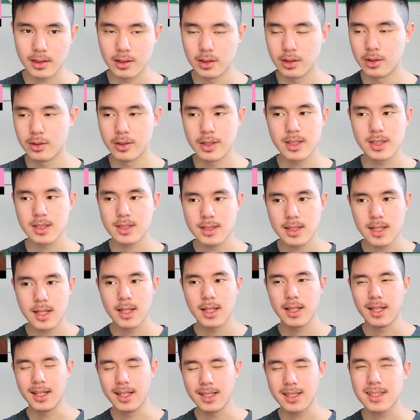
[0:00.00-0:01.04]
You know,
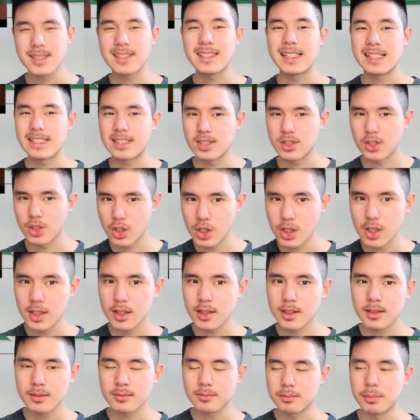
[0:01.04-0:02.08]
it's
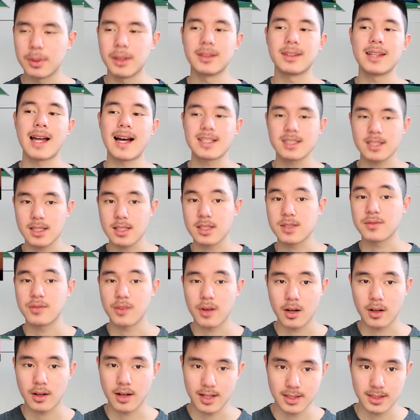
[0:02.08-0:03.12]
good, but that's as
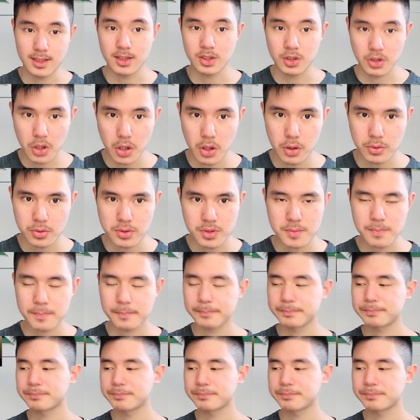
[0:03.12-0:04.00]
far as it goes.